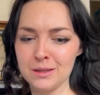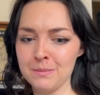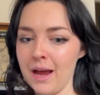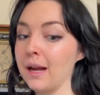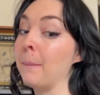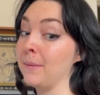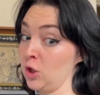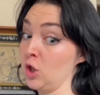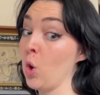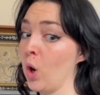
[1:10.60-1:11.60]
This can be a
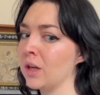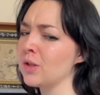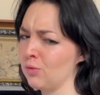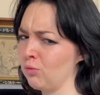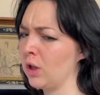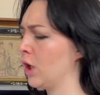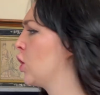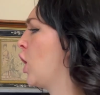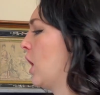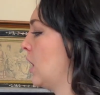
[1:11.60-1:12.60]
fun project
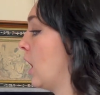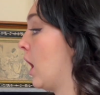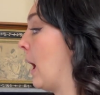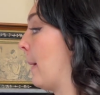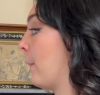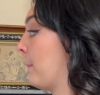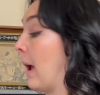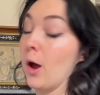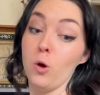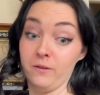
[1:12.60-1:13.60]
including stickers,
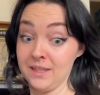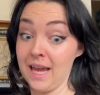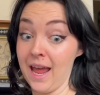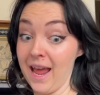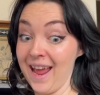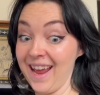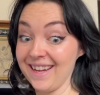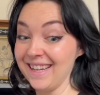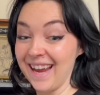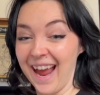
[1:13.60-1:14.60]
markers, and colorful